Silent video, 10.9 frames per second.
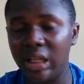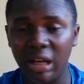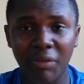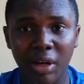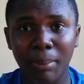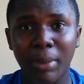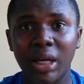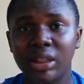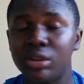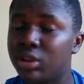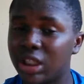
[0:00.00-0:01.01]
the African
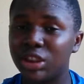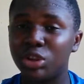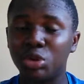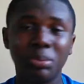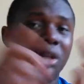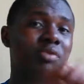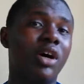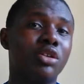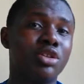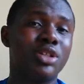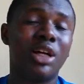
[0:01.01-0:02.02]
market, those are the two main
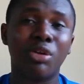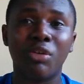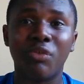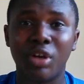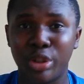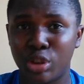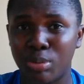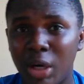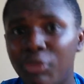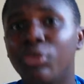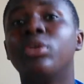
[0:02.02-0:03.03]
factors they are looking for in a
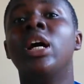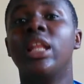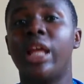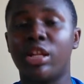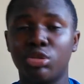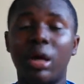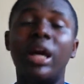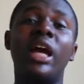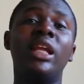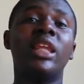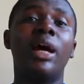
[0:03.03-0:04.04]
smartphone. That is why
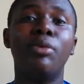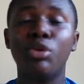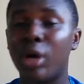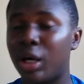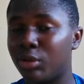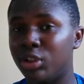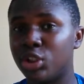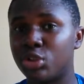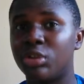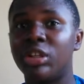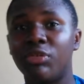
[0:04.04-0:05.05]
anytime you go out in the
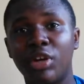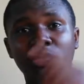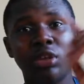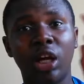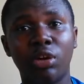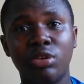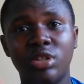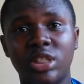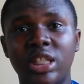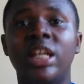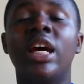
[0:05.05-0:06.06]
street, the first one you are going to
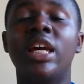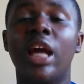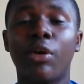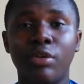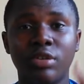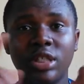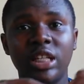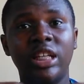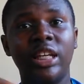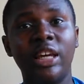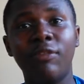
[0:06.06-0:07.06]
see
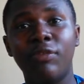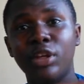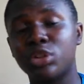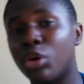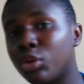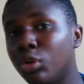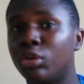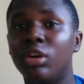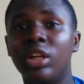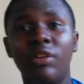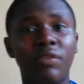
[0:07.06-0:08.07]
the Infinix Hot Note
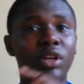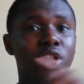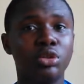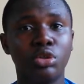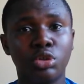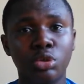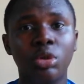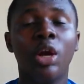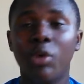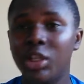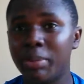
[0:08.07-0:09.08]
or the Infinix Note 2,
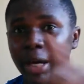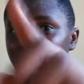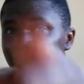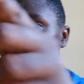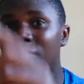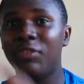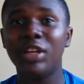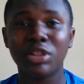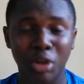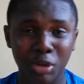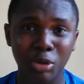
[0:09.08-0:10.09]
which, by the way, the
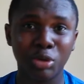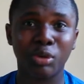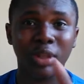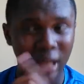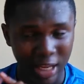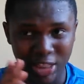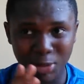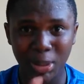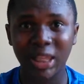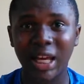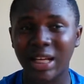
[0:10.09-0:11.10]
Infinix Hot Note, I
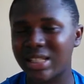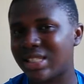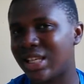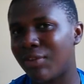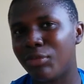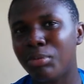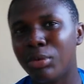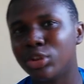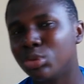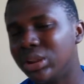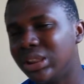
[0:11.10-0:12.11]
spent like 7
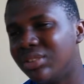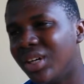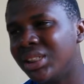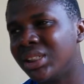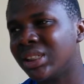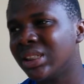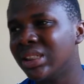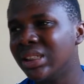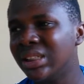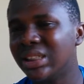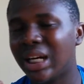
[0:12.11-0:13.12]
months with the device.
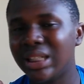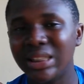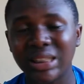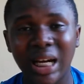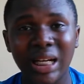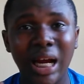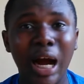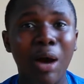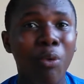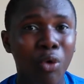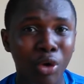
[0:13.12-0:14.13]
That is an
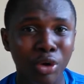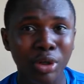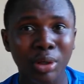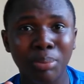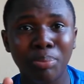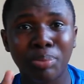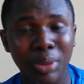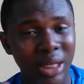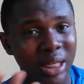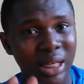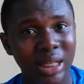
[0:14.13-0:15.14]

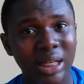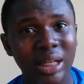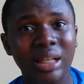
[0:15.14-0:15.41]
award-breaking